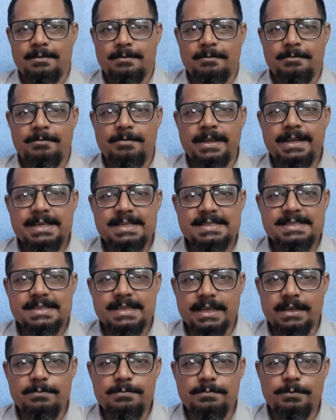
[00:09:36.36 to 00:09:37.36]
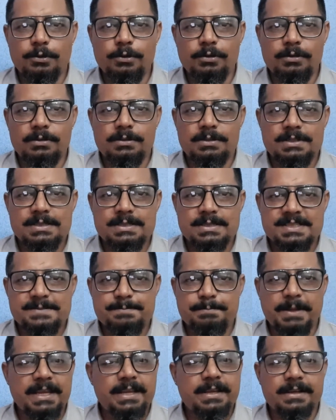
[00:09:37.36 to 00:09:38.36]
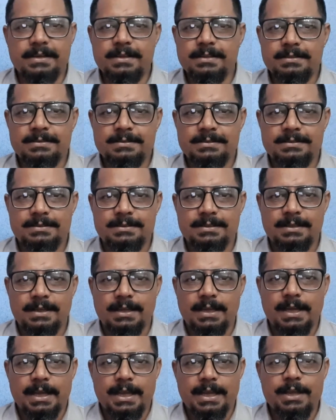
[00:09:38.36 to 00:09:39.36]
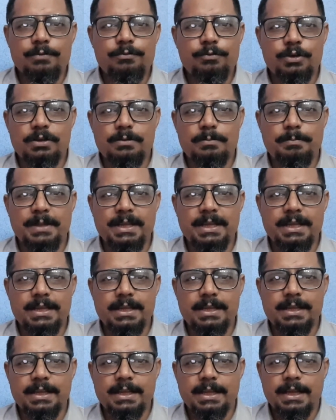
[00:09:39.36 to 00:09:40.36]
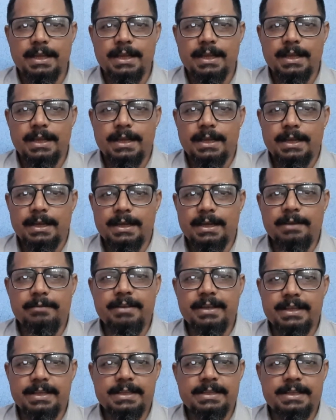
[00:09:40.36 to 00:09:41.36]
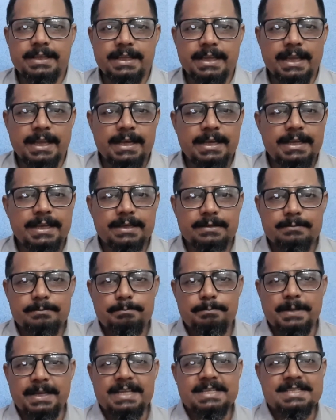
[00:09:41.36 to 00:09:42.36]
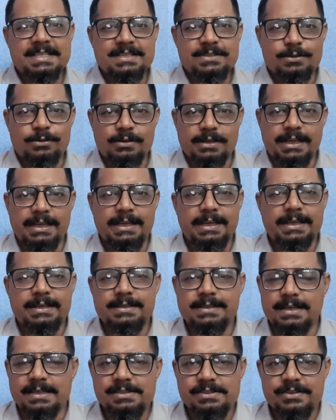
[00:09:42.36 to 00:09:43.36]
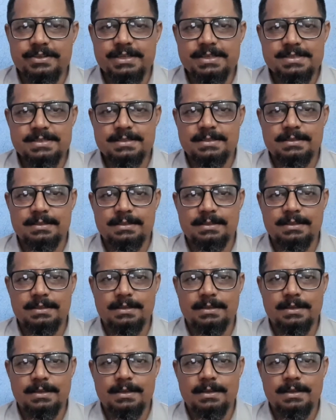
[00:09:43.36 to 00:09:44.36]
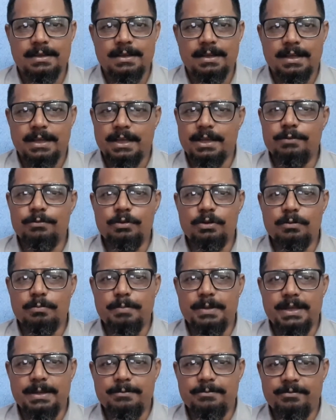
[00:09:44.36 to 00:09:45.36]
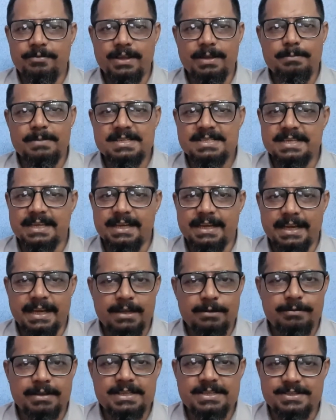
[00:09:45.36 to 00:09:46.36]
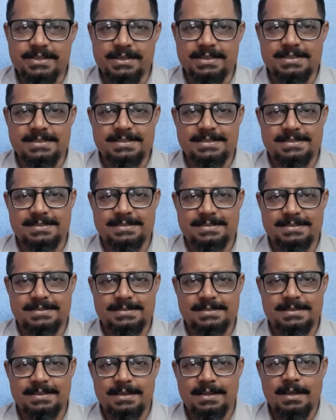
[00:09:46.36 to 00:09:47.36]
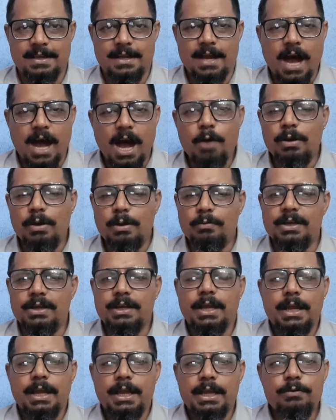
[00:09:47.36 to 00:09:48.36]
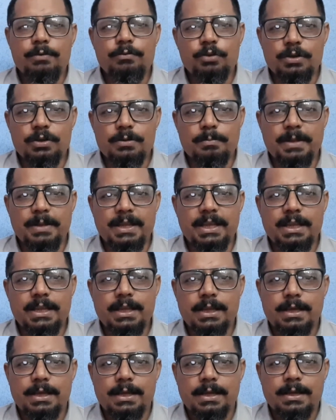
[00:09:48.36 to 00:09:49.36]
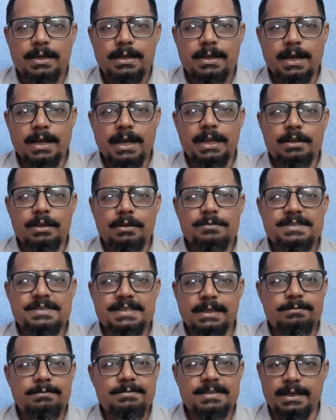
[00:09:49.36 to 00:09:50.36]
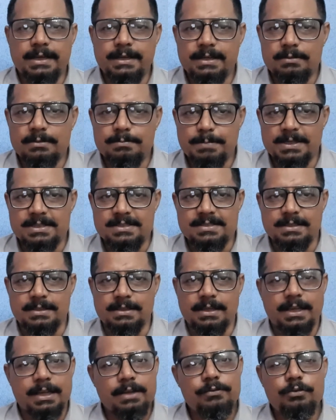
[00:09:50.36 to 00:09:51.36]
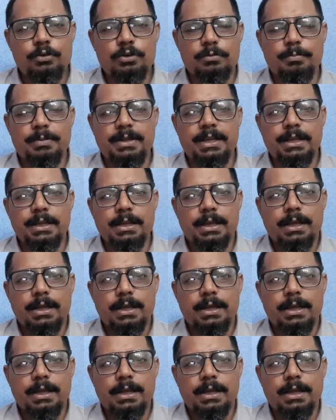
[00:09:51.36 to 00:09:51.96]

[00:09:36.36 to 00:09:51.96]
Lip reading: very skillful speaker, he would be living in the alien places or alien countries, he would be famous and adventurous. However, he would be kind of self-centered person, he would be